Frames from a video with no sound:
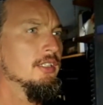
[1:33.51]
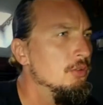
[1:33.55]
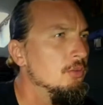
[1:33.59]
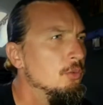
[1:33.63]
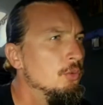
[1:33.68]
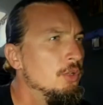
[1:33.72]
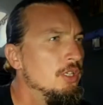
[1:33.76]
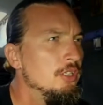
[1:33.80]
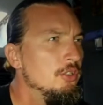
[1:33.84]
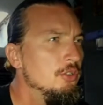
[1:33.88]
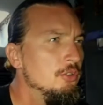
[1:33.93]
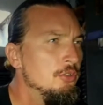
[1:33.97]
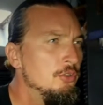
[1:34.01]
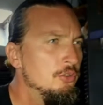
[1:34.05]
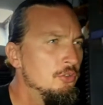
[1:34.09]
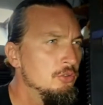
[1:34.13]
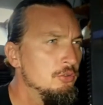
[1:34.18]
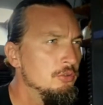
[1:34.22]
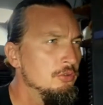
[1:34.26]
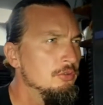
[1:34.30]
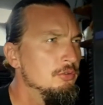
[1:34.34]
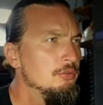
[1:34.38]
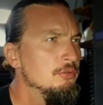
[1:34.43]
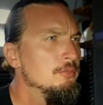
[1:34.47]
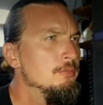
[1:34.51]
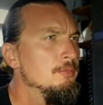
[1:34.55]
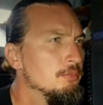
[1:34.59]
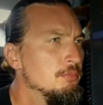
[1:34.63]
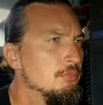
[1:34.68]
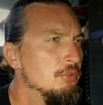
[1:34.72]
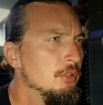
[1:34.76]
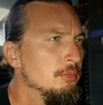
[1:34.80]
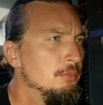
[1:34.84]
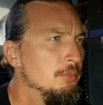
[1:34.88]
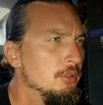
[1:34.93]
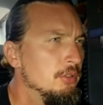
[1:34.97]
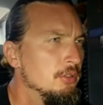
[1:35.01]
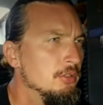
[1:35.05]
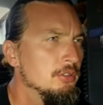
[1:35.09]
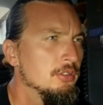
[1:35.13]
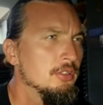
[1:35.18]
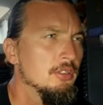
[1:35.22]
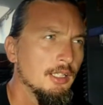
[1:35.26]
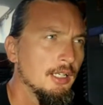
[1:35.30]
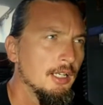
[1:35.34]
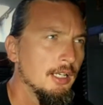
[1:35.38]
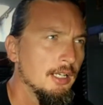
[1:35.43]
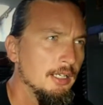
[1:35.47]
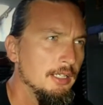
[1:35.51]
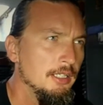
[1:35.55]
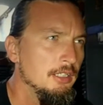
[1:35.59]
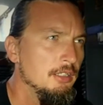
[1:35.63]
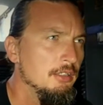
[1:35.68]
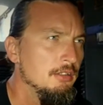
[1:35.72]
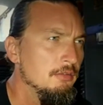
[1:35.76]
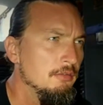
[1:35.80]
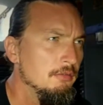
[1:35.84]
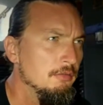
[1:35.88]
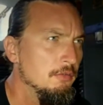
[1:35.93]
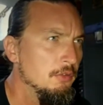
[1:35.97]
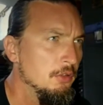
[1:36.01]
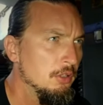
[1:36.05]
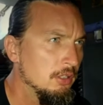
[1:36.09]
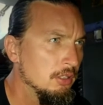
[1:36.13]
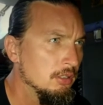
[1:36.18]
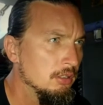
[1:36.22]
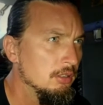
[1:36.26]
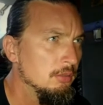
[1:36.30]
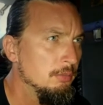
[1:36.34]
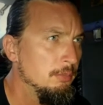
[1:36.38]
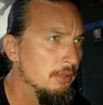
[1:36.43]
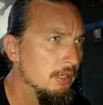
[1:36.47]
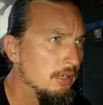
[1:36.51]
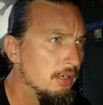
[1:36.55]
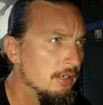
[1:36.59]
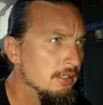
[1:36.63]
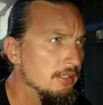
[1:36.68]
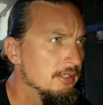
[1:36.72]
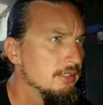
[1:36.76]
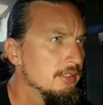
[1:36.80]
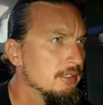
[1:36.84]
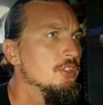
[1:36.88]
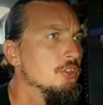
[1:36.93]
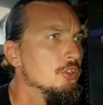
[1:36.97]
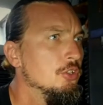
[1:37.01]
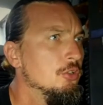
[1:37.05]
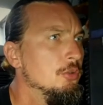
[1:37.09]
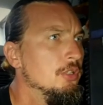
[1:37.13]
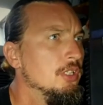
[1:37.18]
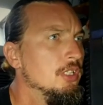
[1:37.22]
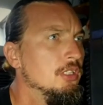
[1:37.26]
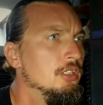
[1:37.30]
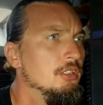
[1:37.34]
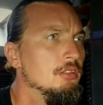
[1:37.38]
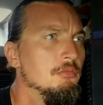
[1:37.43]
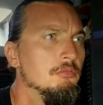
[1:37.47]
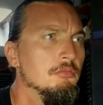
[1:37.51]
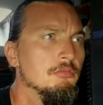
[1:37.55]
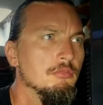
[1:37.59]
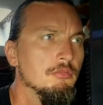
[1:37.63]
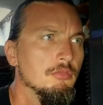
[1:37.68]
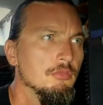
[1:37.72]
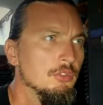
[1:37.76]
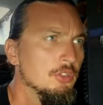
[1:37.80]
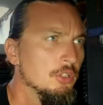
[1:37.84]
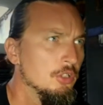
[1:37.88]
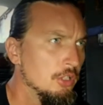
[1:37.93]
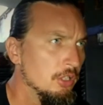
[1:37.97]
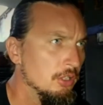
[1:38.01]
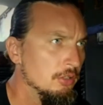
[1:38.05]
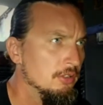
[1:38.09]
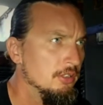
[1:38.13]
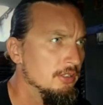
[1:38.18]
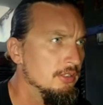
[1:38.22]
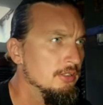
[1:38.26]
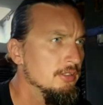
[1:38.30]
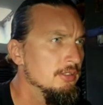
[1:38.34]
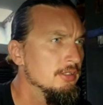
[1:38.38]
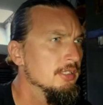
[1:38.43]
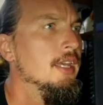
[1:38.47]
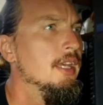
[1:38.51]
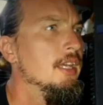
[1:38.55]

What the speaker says: We used to propose clean vocal parts during the choruses,